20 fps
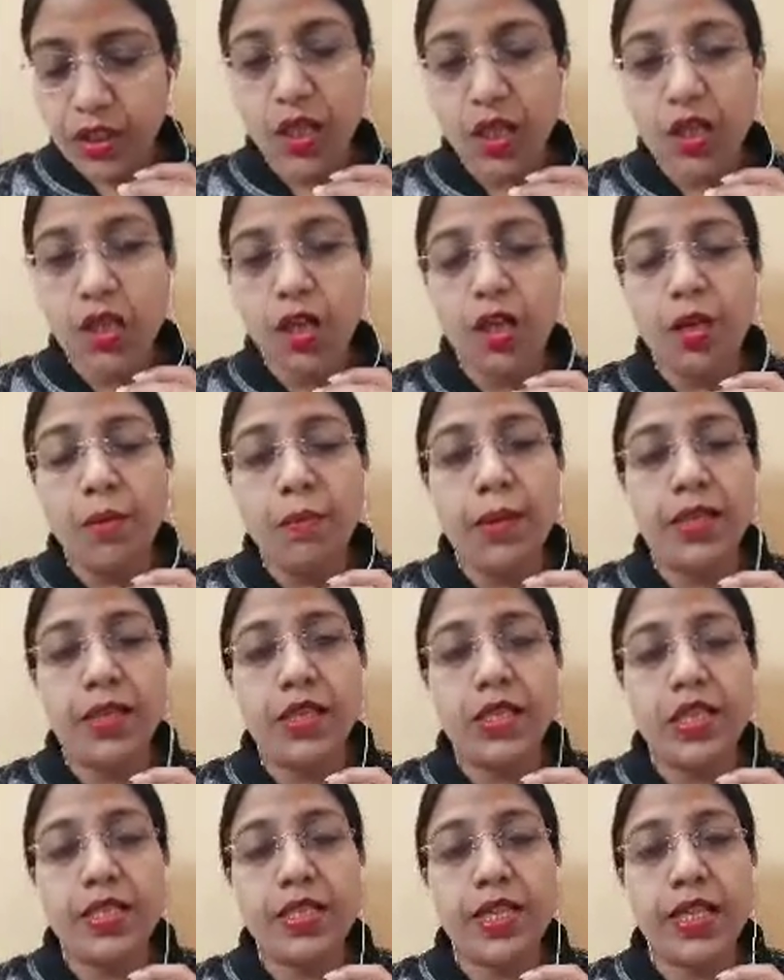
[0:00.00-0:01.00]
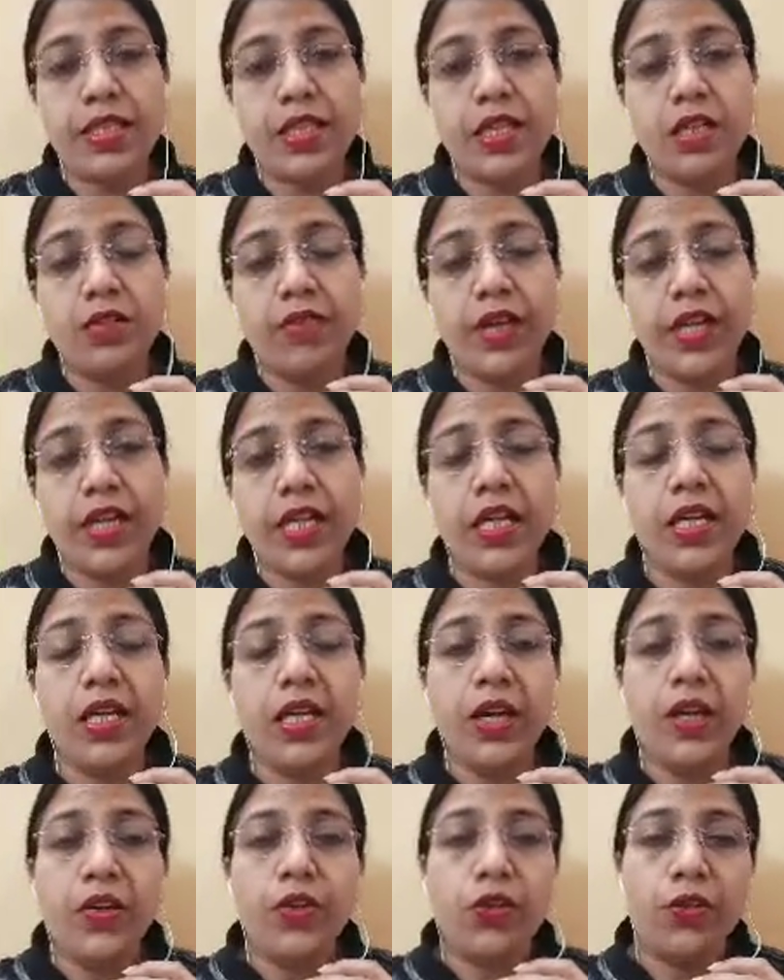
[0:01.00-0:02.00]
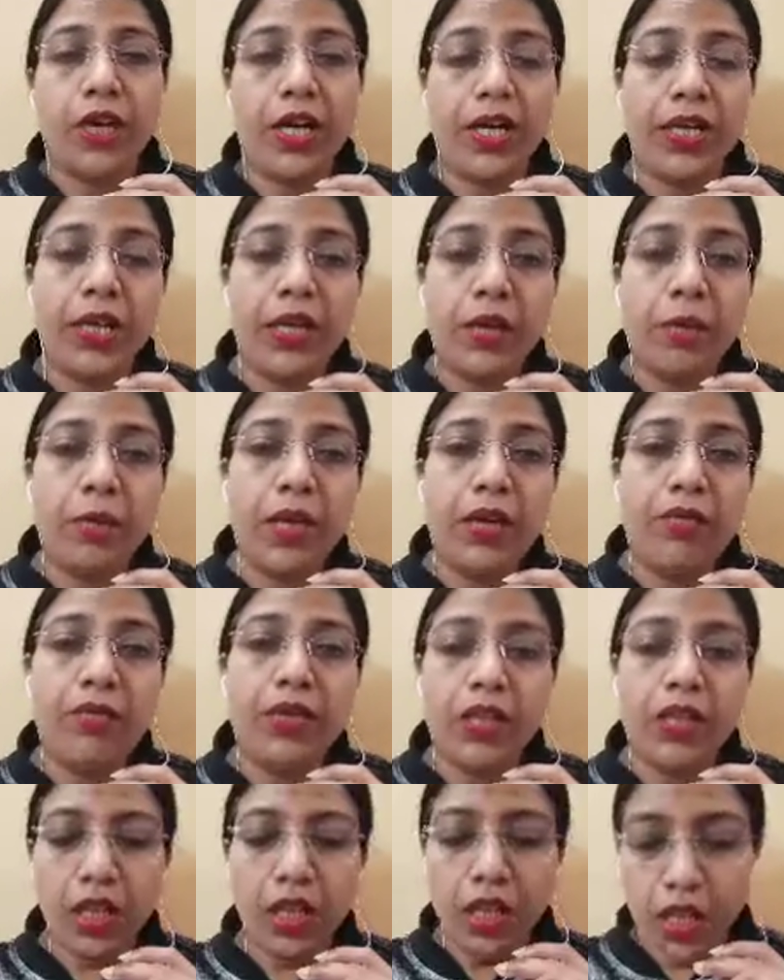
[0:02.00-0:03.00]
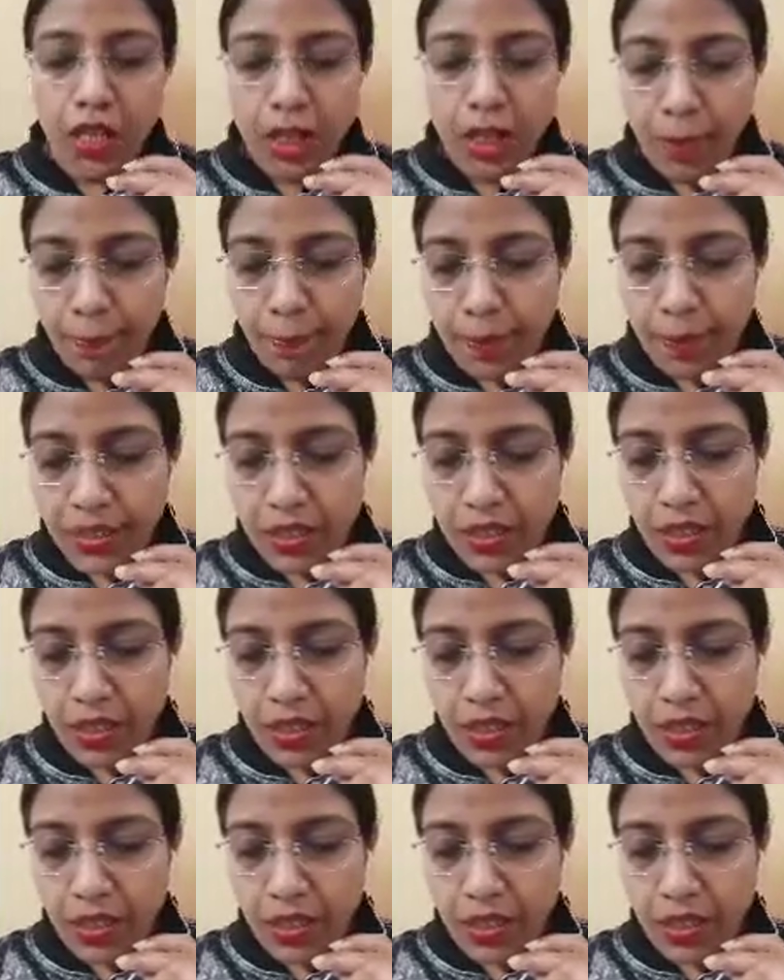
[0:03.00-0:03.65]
but this I did when he threatened me with a pistol,